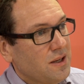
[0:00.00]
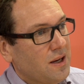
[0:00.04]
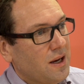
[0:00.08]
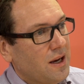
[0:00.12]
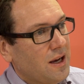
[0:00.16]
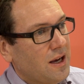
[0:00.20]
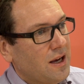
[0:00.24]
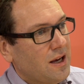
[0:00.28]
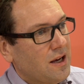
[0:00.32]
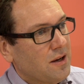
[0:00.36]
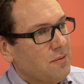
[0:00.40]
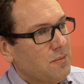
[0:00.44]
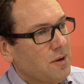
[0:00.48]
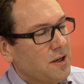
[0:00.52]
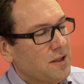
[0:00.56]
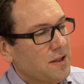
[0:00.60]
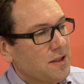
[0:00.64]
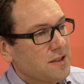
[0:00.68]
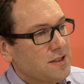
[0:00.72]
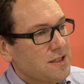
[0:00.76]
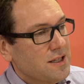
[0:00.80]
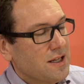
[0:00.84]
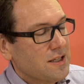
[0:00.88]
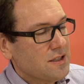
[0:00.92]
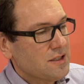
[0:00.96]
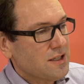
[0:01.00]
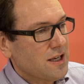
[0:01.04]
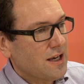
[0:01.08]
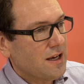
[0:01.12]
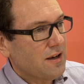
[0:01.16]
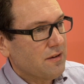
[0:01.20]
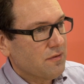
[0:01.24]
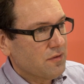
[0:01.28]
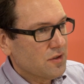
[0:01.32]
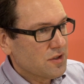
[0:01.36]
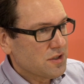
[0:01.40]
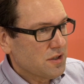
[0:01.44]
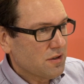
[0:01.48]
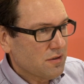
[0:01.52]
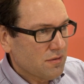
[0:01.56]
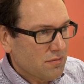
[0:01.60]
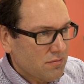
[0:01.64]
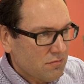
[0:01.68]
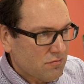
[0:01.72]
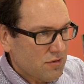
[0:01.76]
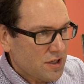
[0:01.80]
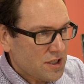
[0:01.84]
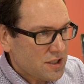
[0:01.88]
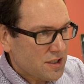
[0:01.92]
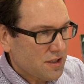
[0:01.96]
and they tend to there's a
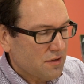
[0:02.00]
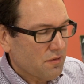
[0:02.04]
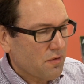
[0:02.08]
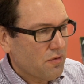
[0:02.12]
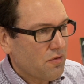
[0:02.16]
risk of